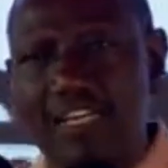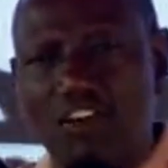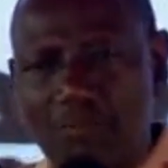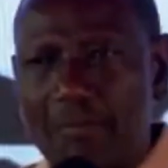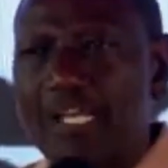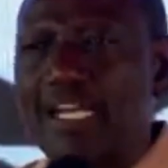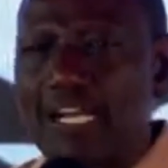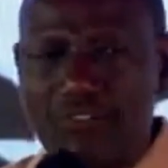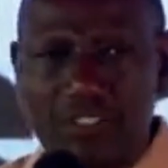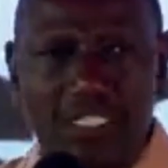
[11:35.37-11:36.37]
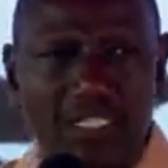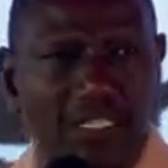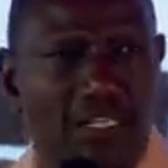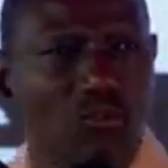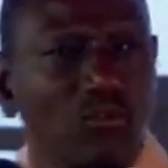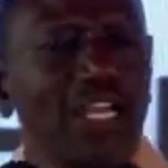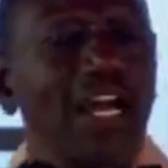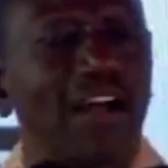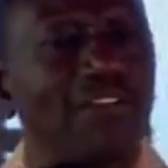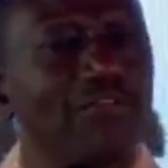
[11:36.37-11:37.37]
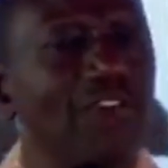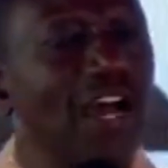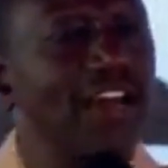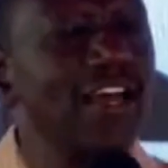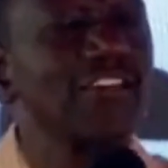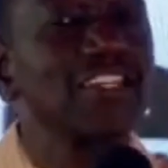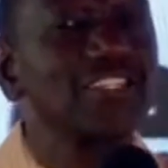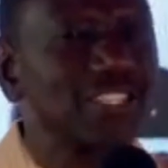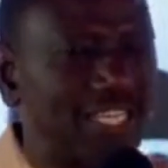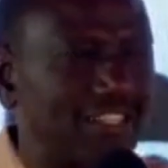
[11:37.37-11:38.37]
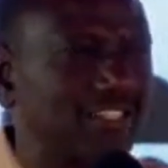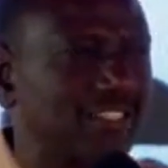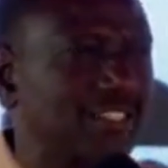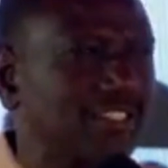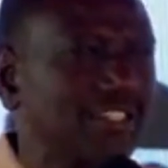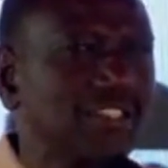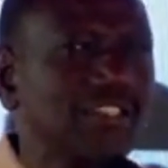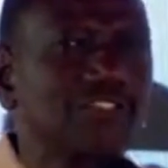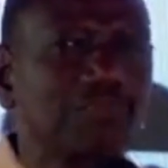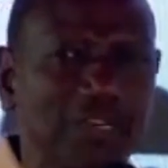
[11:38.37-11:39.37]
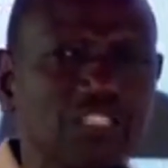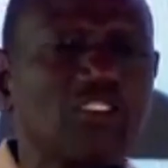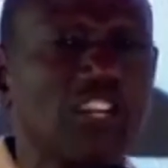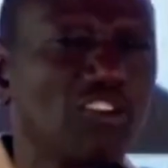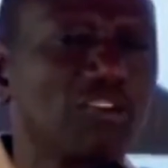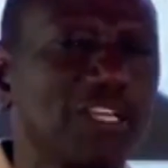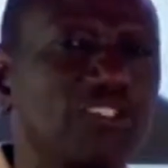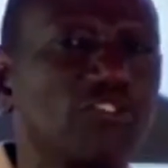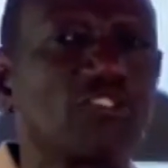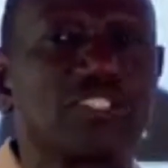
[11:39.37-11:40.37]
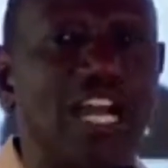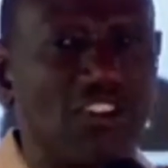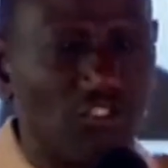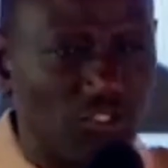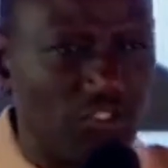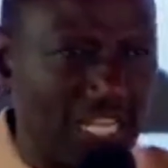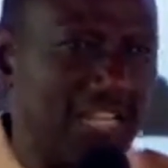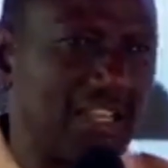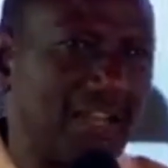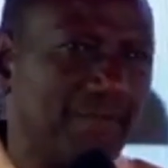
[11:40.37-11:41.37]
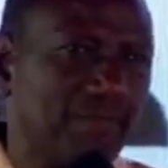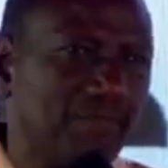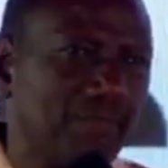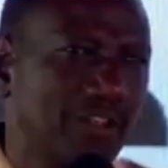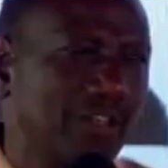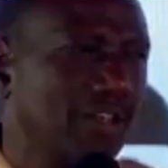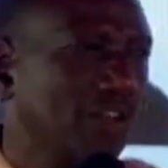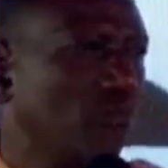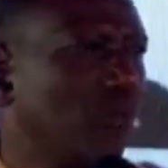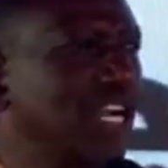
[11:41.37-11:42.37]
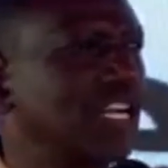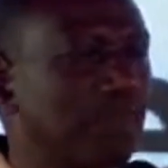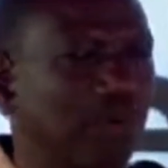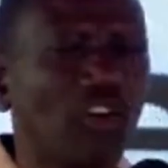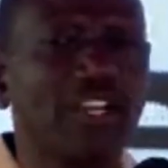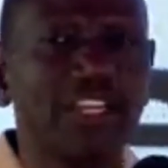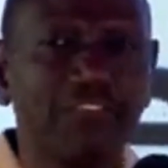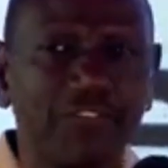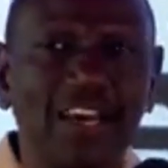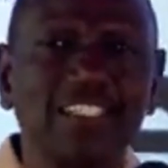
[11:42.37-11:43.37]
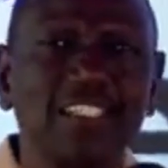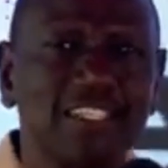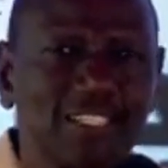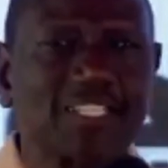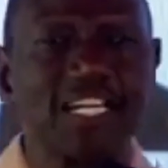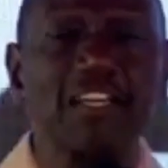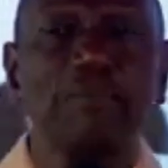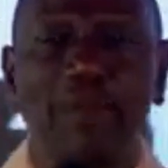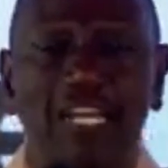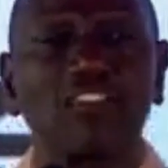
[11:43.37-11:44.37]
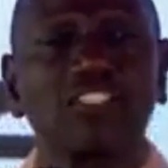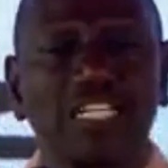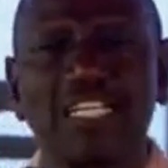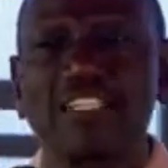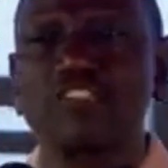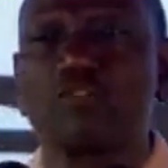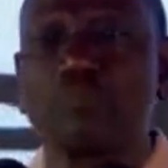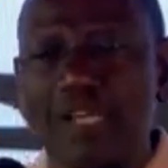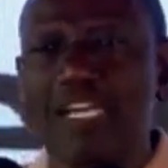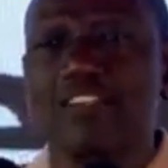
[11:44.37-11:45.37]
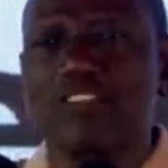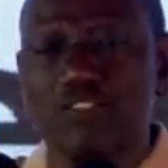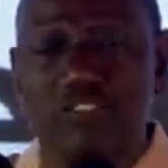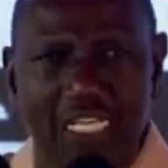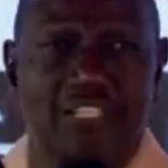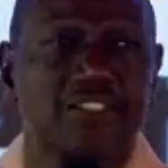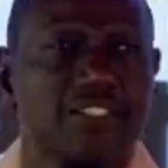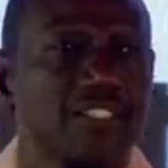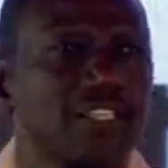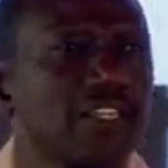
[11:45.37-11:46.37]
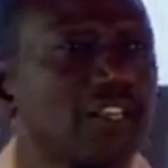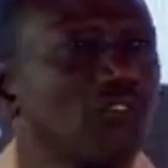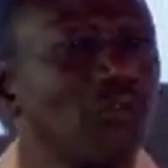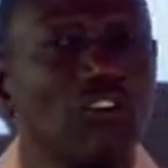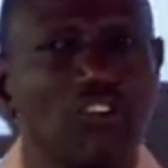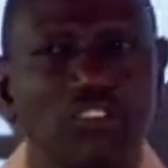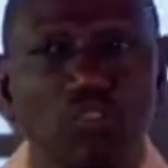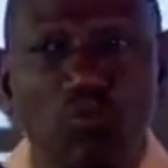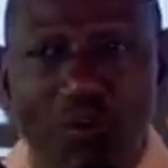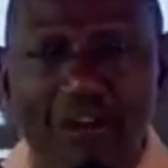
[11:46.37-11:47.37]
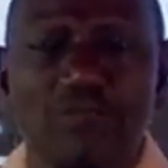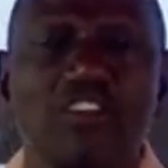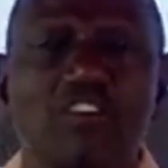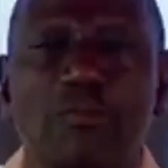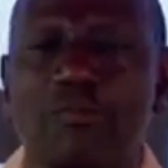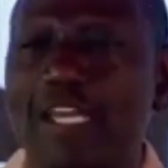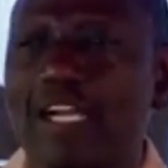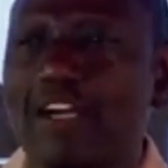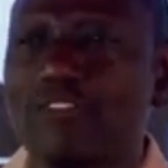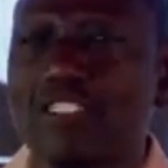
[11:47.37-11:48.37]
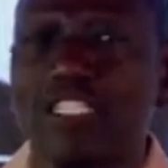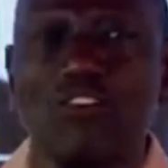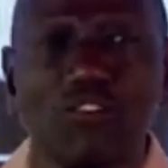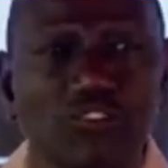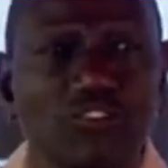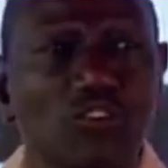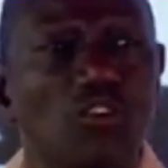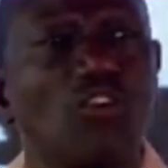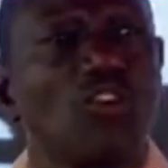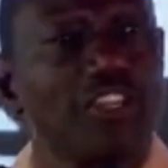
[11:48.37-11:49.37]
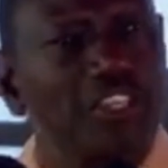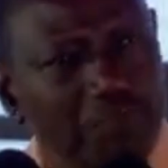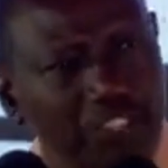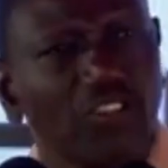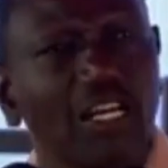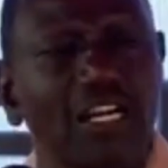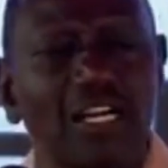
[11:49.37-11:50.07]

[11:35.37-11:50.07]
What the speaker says: Homabay County. We have another six special economic zones across Kenya. We are deploying the first 3 billion shillings to build those six. We are going to work with Homabay County also on the special